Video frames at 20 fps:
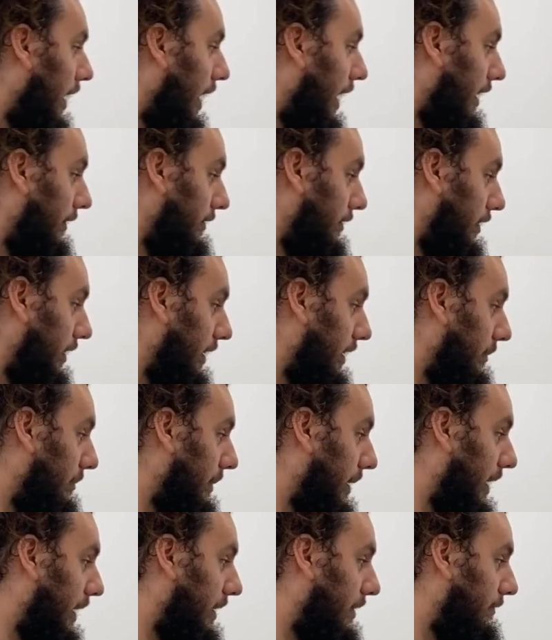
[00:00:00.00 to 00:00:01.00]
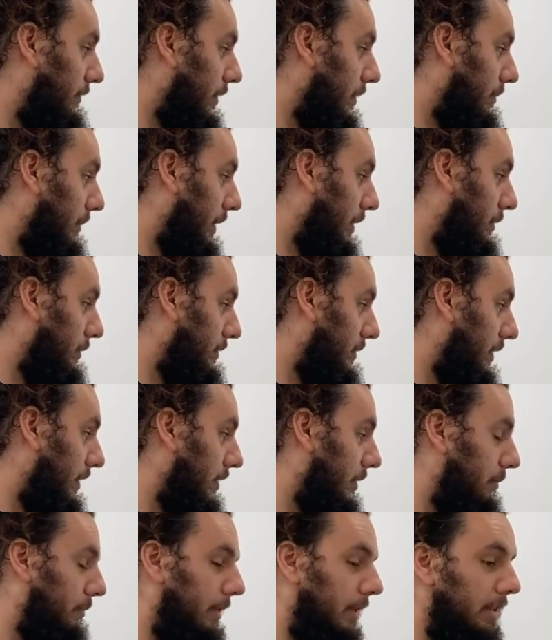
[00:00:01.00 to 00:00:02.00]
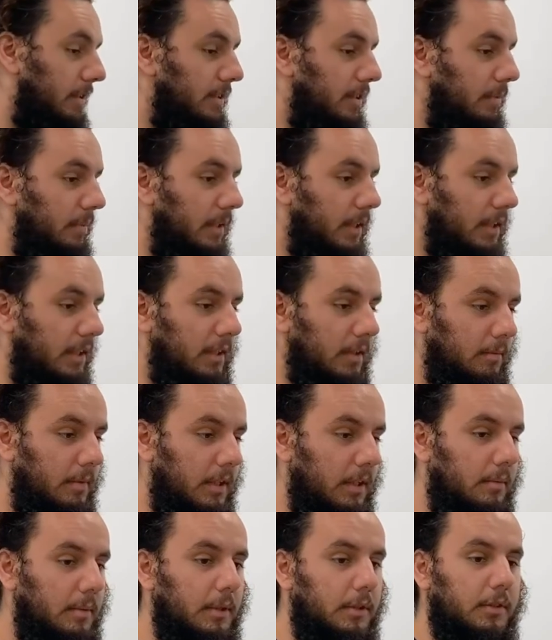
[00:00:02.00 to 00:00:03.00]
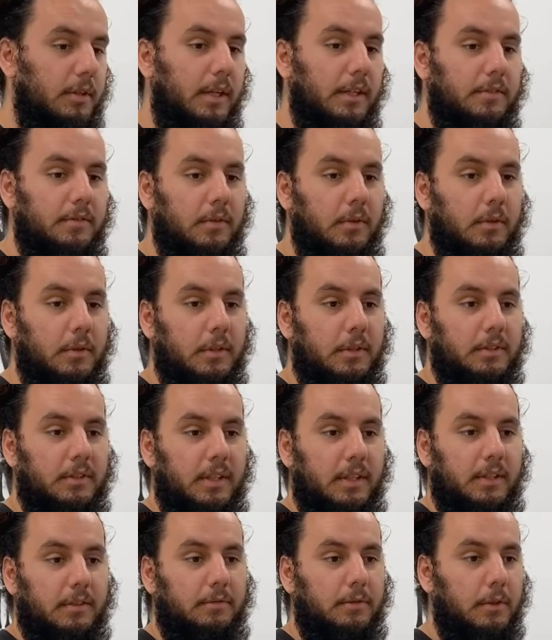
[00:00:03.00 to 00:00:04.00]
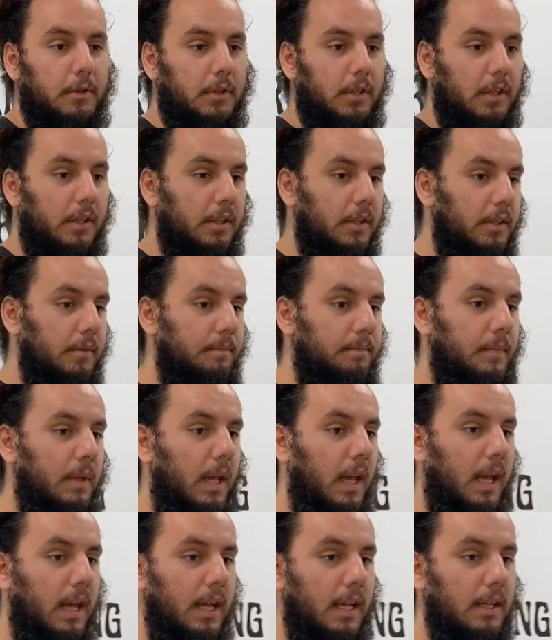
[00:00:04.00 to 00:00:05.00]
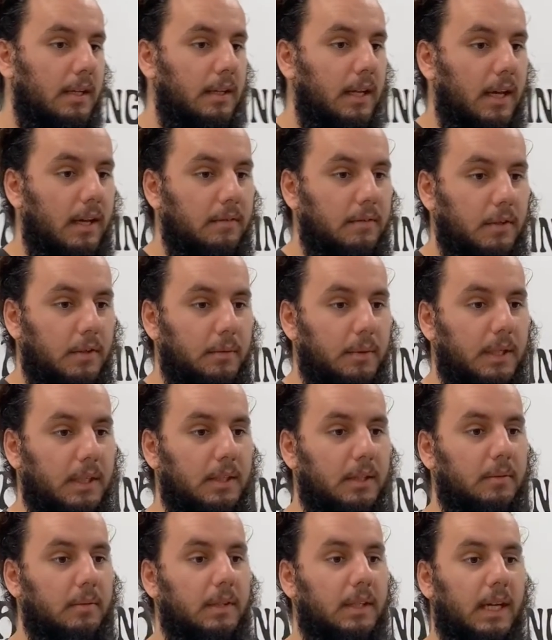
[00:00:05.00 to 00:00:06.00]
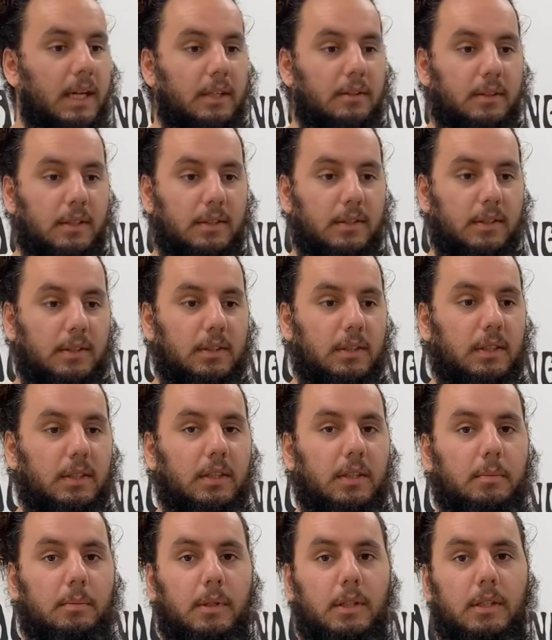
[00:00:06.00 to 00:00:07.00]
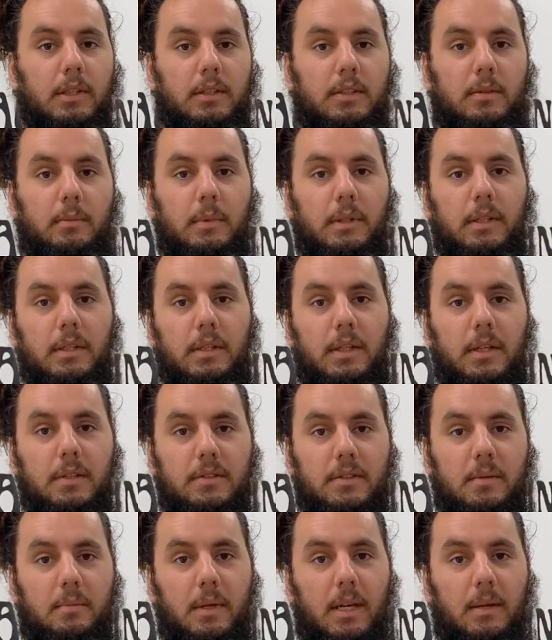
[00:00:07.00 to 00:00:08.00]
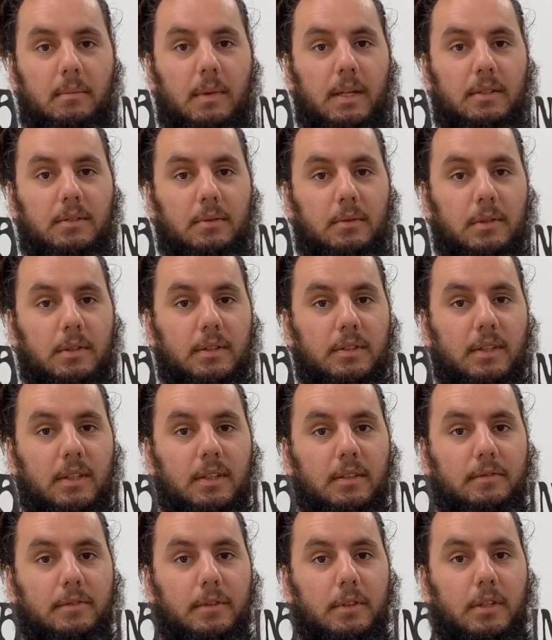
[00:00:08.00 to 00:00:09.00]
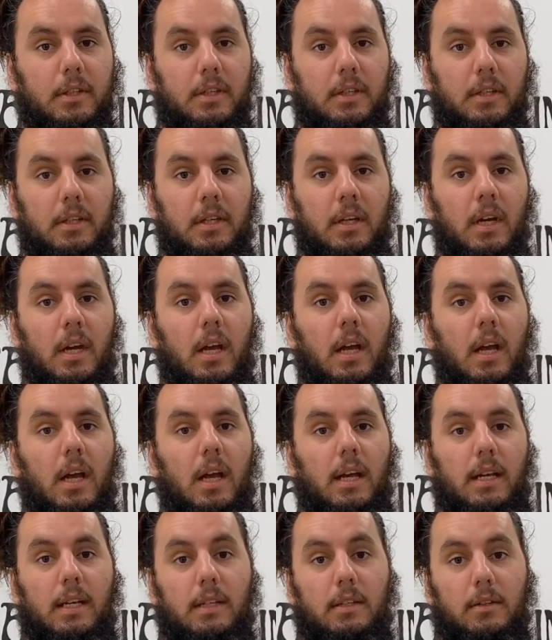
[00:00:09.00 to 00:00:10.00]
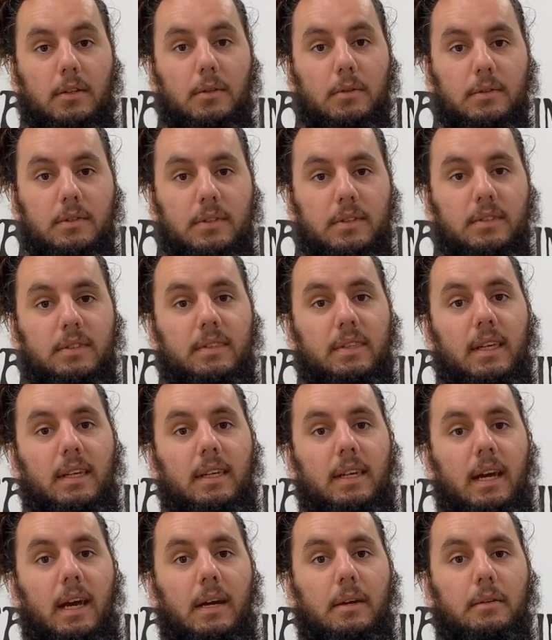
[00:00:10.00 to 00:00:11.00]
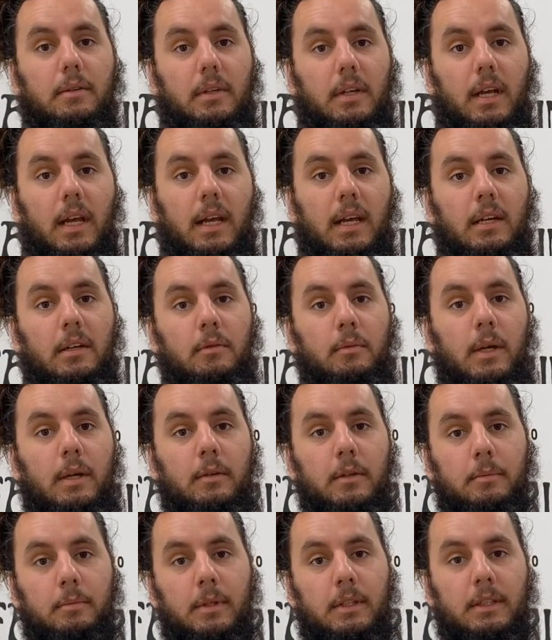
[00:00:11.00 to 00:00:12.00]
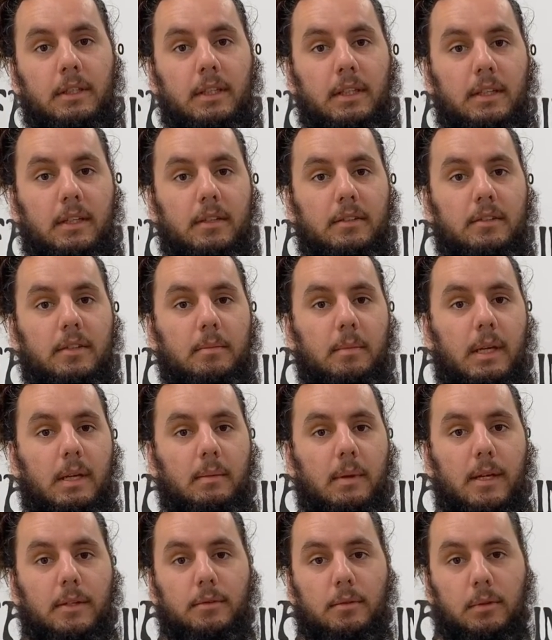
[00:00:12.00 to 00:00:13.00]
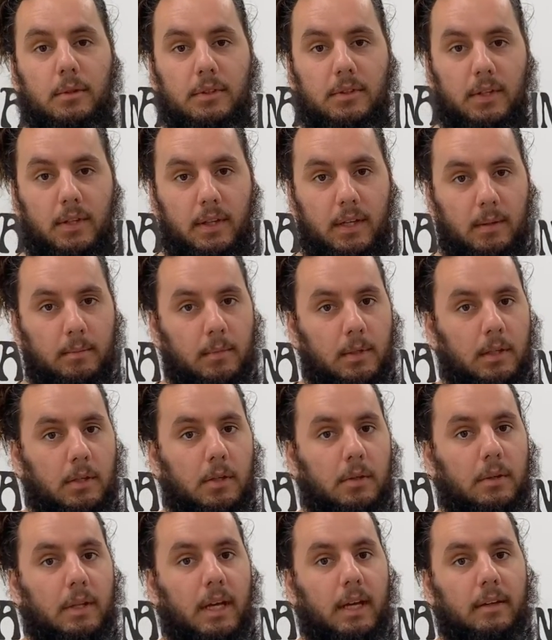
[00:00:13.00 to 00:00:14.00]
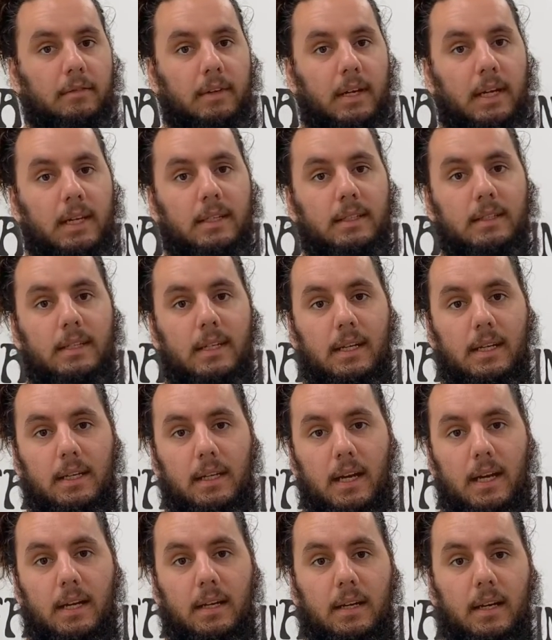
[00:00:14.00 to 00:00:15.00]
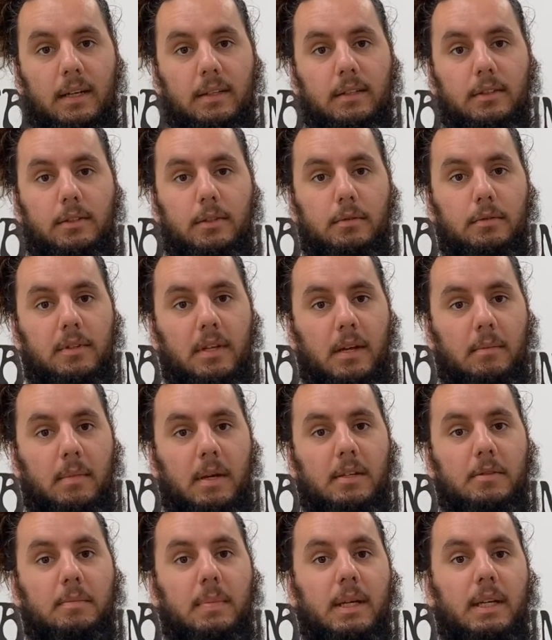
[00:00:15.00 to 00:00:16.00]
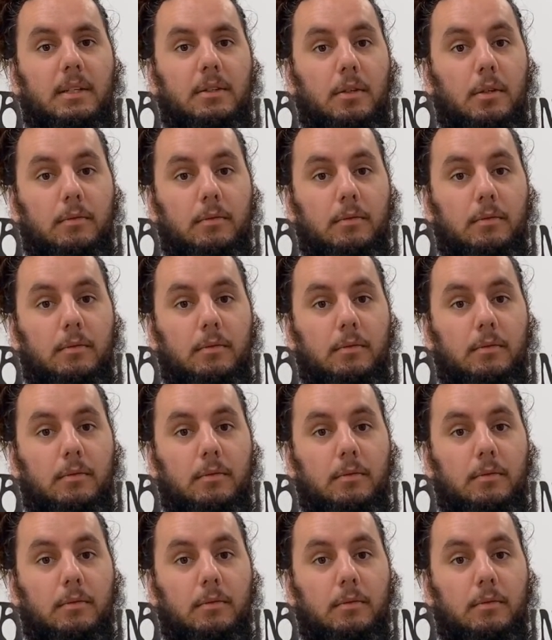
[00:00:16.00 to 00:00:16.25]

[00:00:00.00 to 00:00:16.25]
After I get back from Micro Center, print some of the WW transfer orders on the full color, and after we get done with that, transition into printing some of the custom AMS orders on the full color, get those sent out. And while we're printing the custom AMS orders, I think I'm going to go live on TikTok on the Choose AMS page.